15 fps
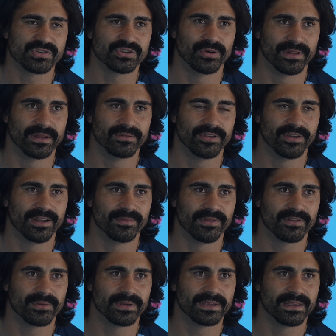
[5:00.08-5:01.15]
sure they'll turn up
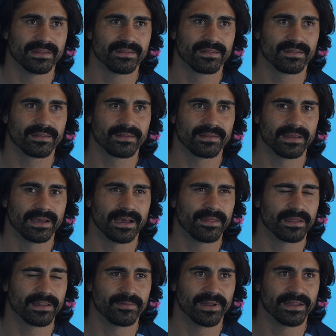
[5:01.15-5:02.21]
this week against, I
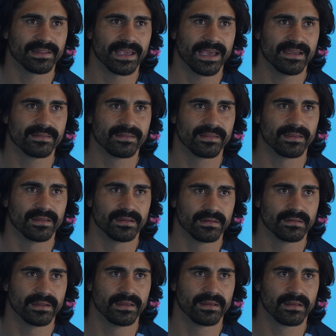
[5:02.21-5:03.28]
think they're playing the Canes, so
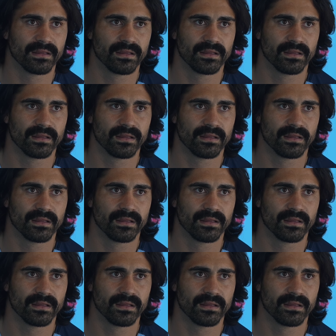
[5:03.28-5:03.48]
yeah.